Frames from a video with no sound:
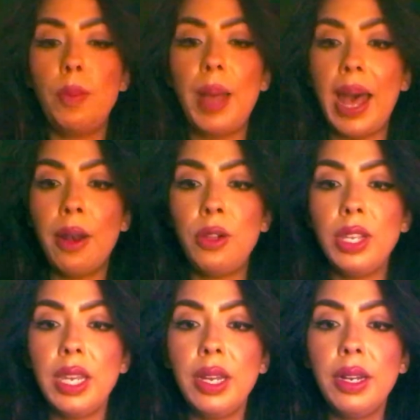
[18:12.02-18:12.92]
battle
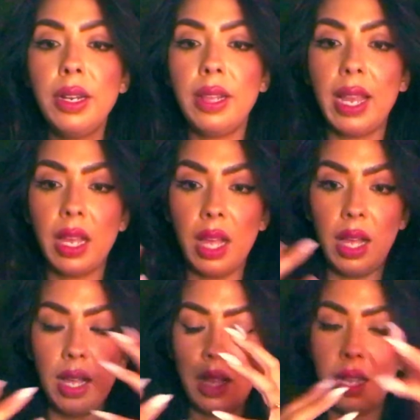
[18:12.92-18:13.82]
here, like a,
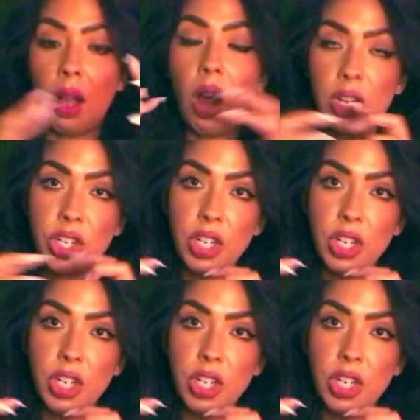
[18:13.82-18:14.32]
a harsh